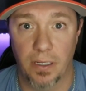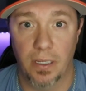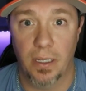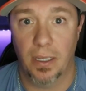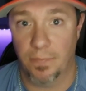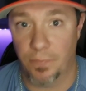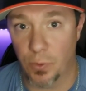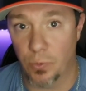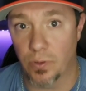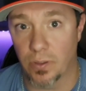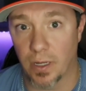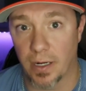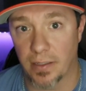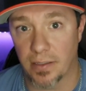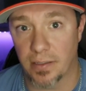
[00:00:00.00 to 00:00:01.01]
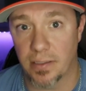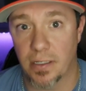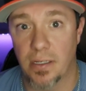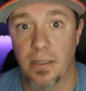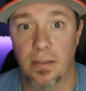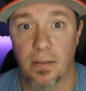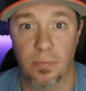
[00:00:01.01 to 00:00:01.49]
If you would like to
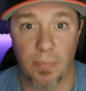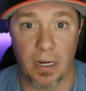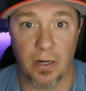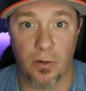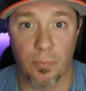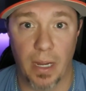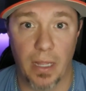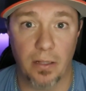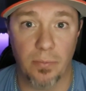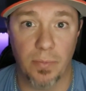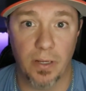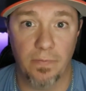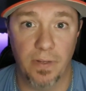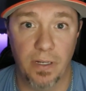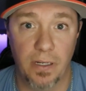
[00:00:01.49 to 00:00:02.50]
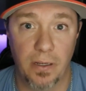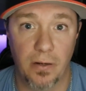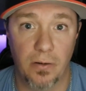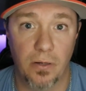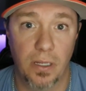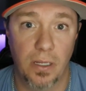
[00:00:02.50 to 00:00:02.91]
see the Michael Malamud video,